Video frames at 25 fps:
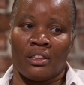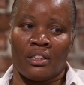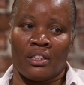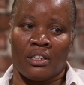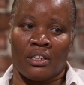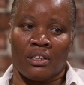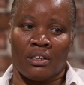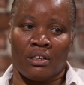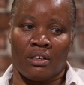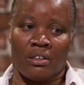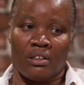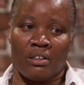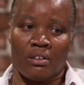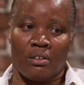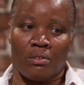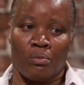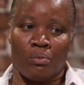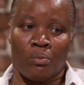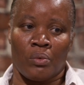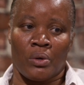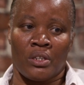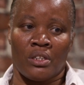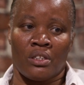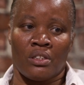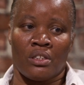there,
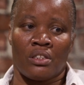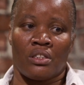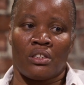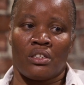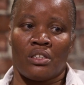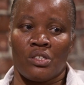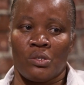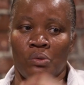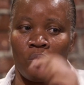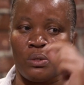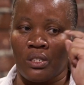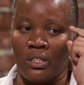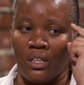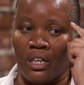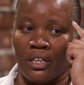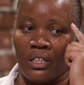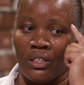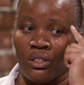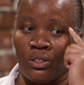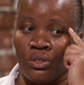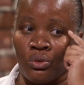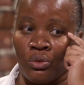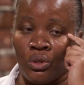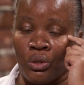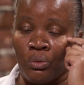one of the things we
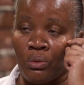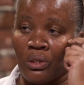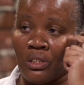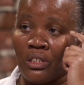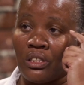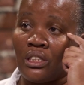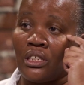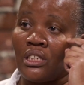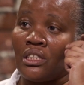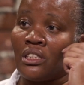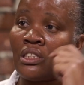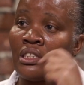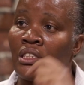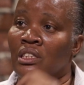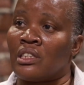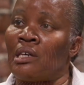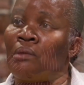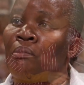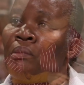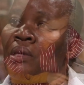started doing was teaching them